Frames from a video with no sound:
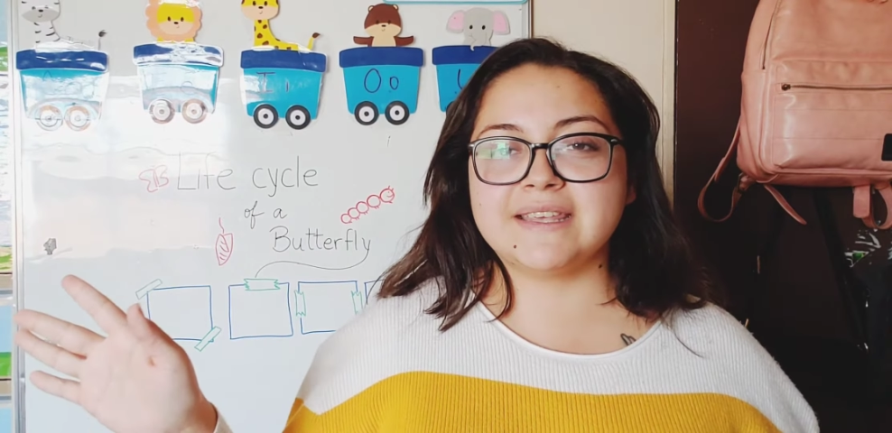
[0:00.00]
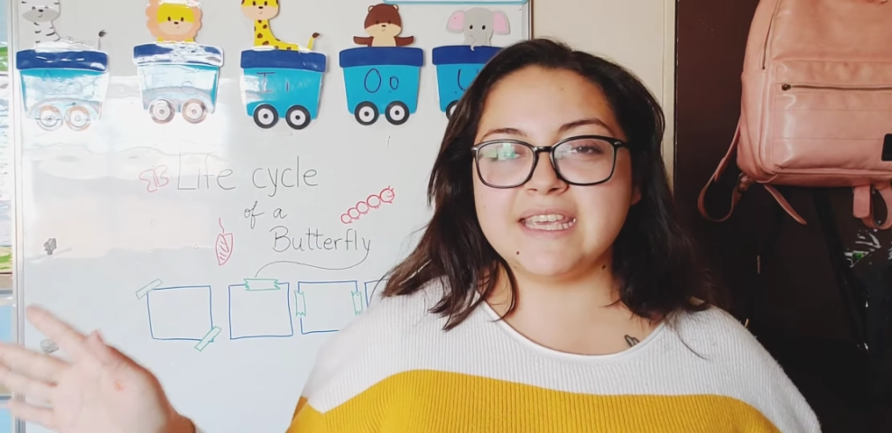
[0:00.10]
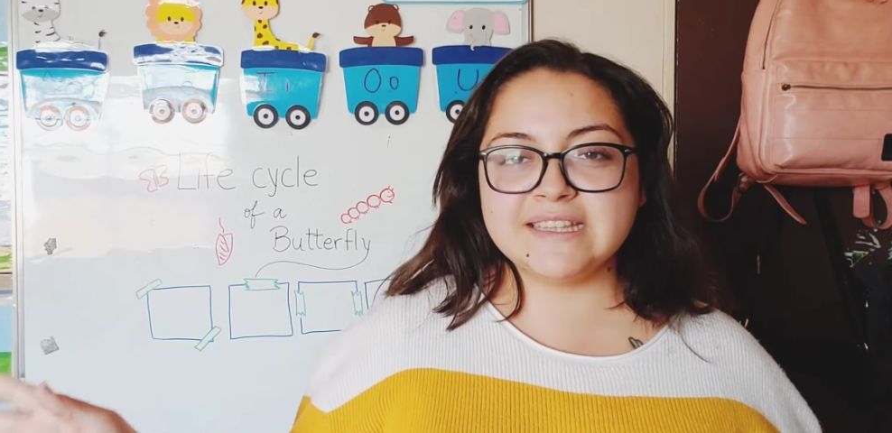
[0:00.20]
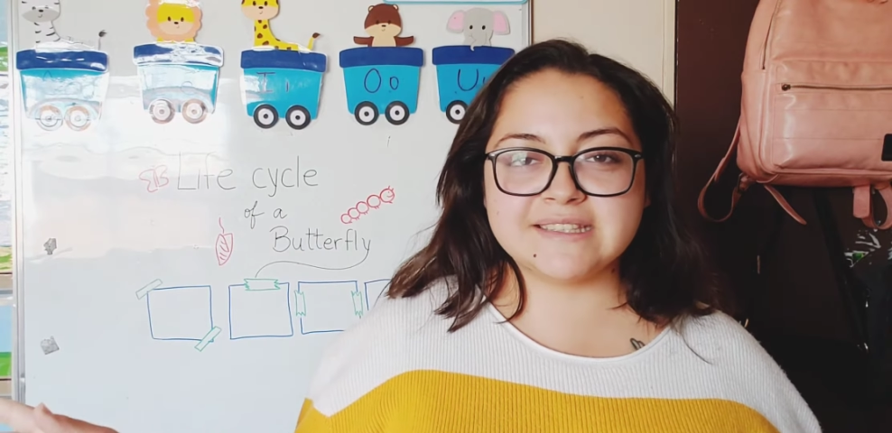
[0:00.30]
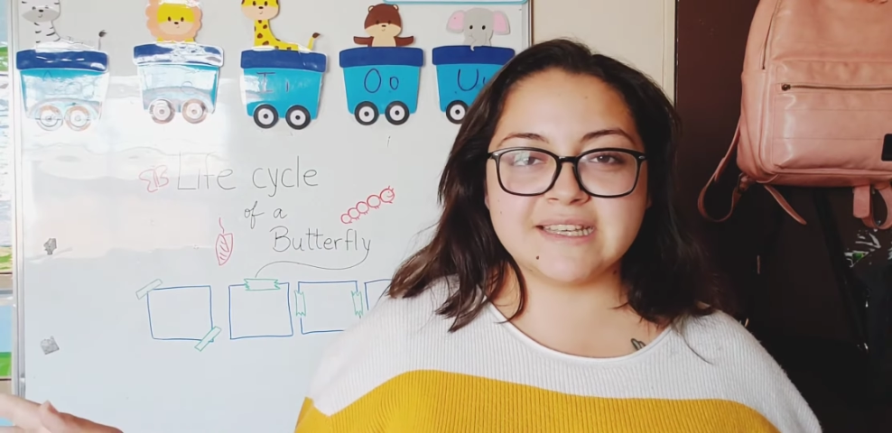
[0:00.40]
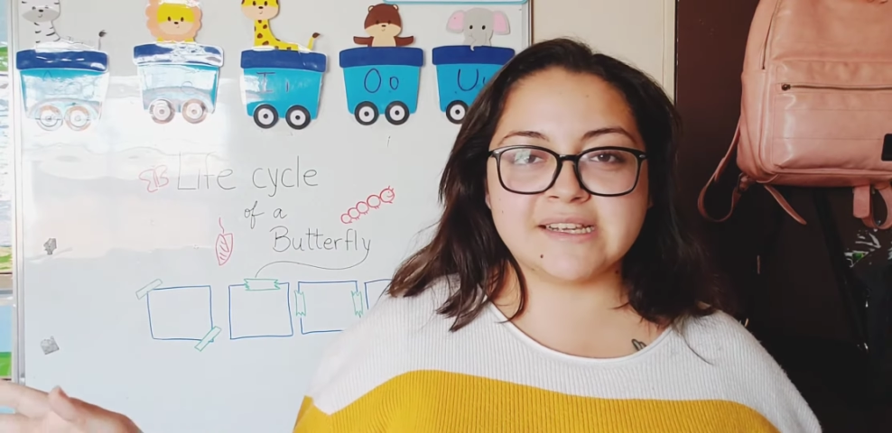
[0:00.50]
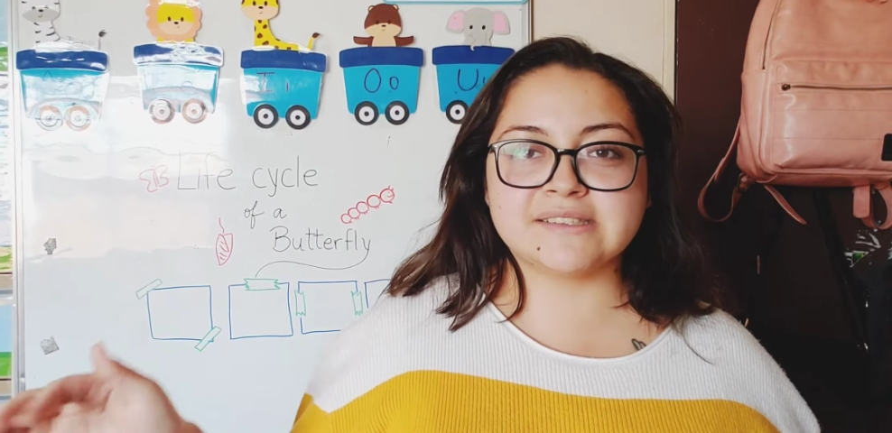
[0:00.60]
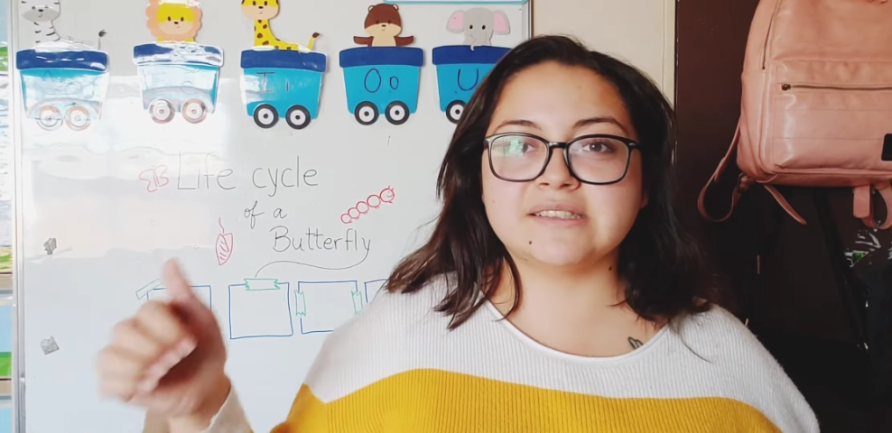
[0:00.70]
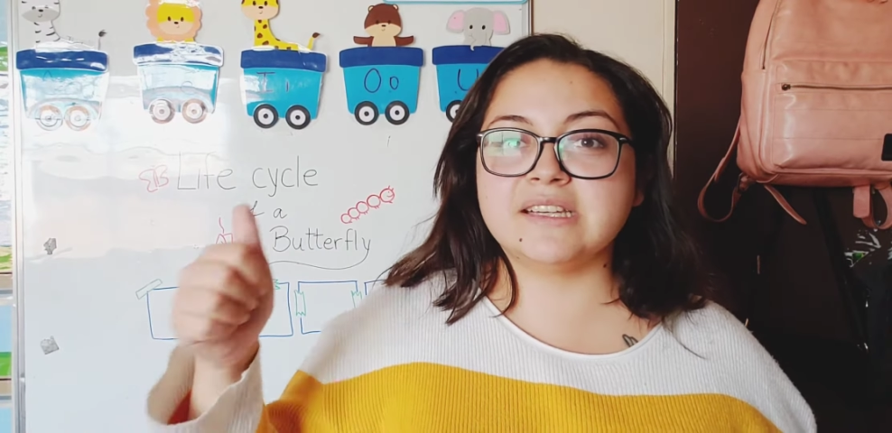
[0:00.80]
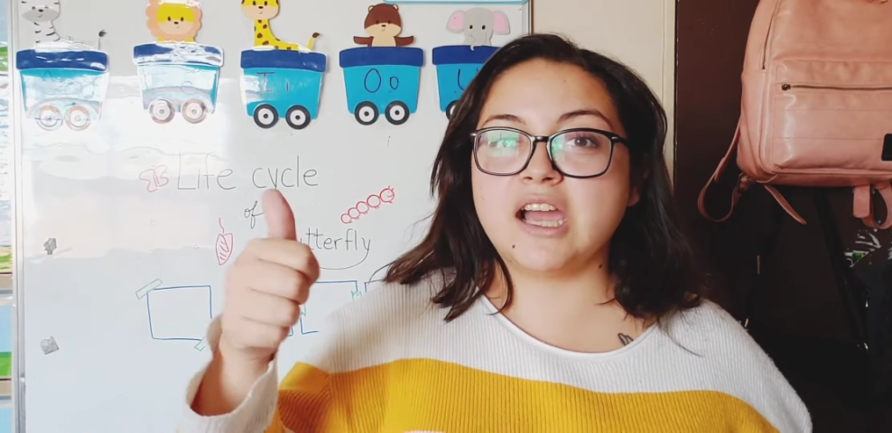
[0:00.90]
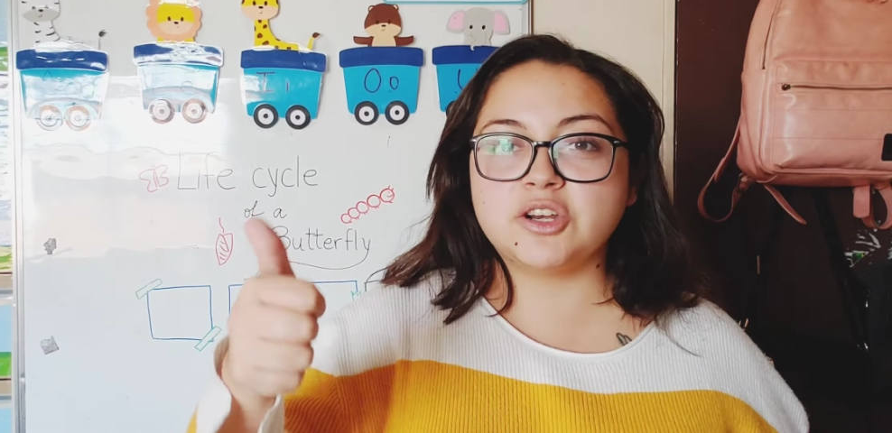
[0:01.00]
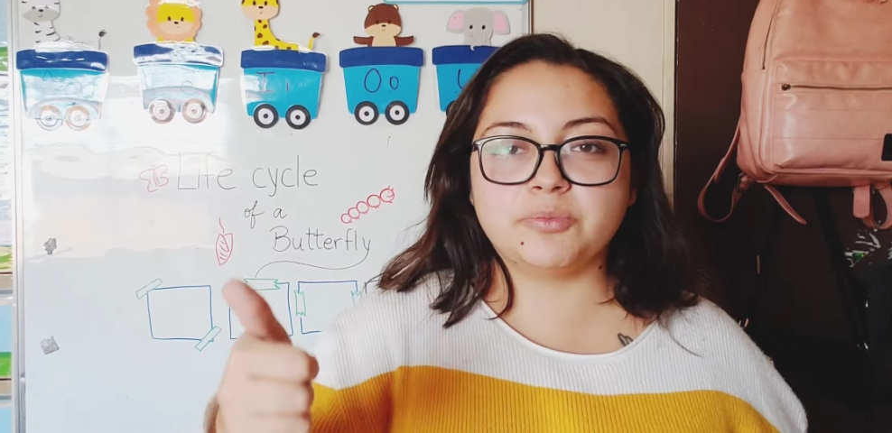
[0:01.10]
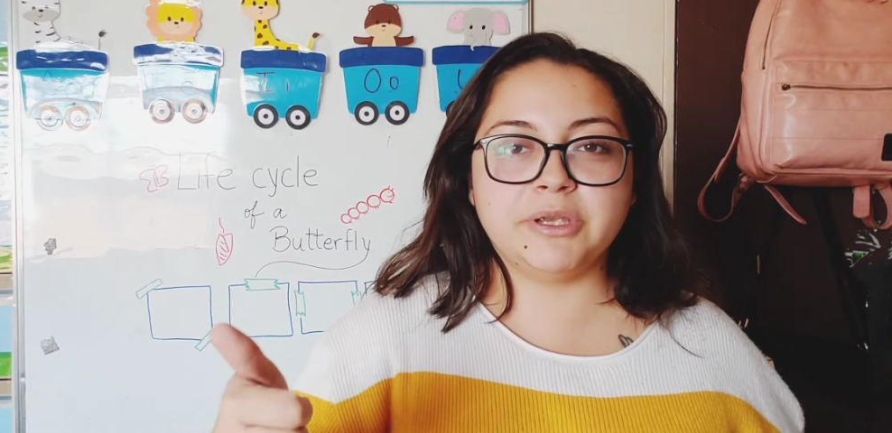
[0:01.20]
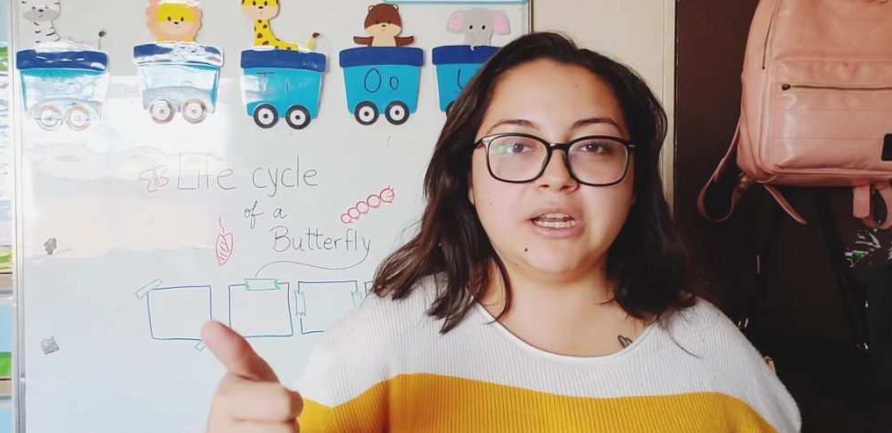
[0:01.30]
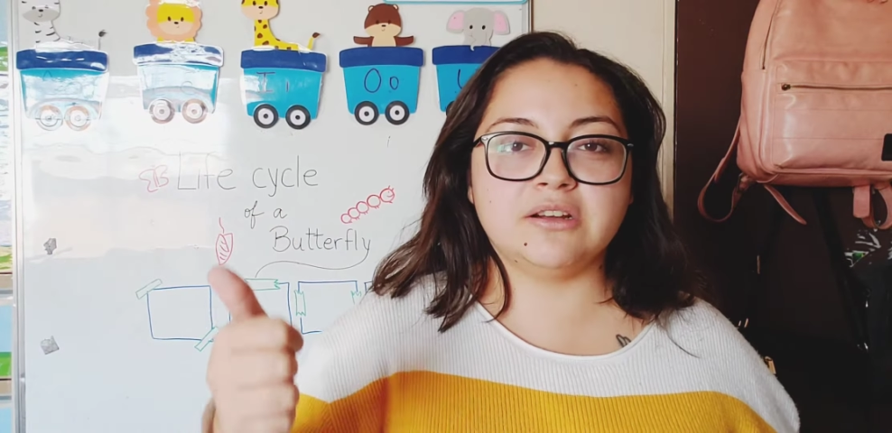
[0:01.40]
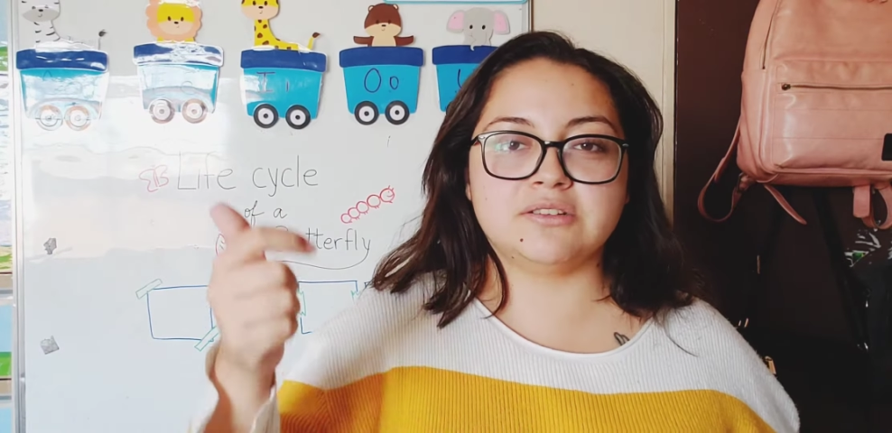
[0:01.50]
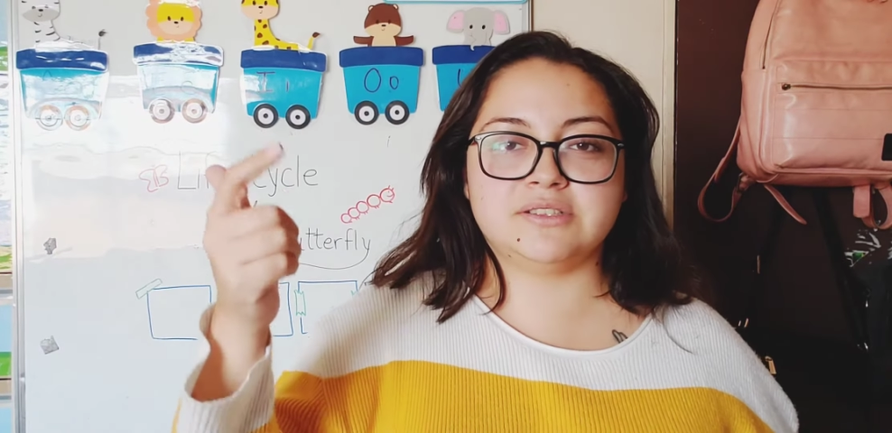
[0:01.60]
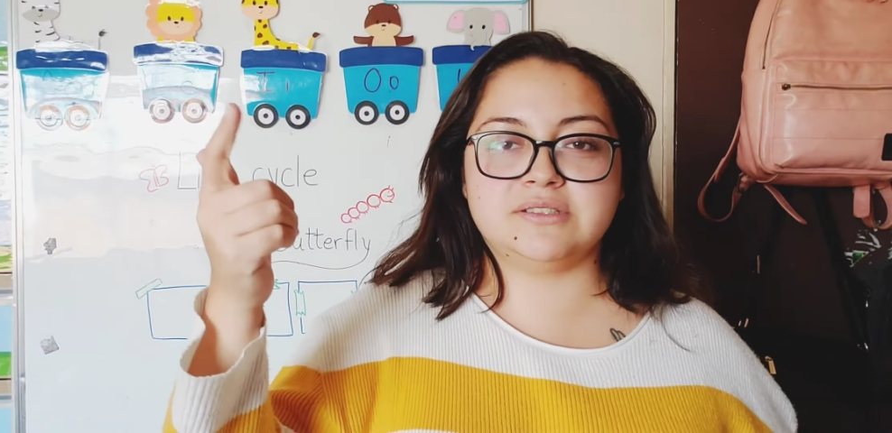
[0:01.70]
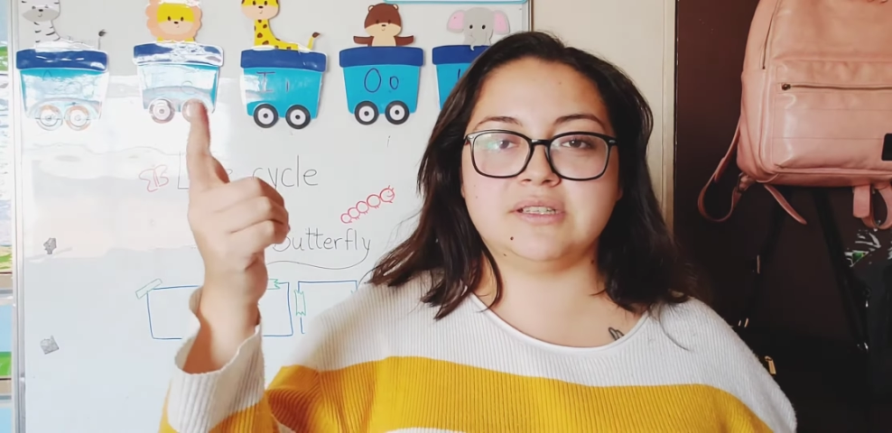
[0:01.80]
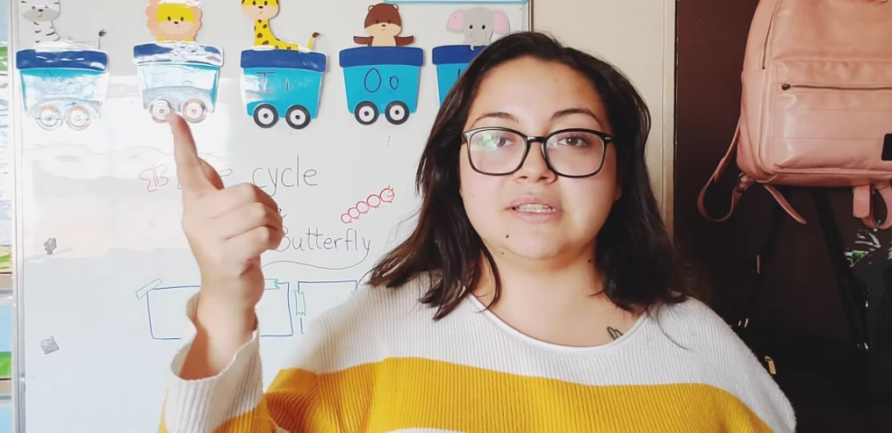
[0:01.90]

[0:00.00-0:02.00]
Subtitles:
insects, caterpillars,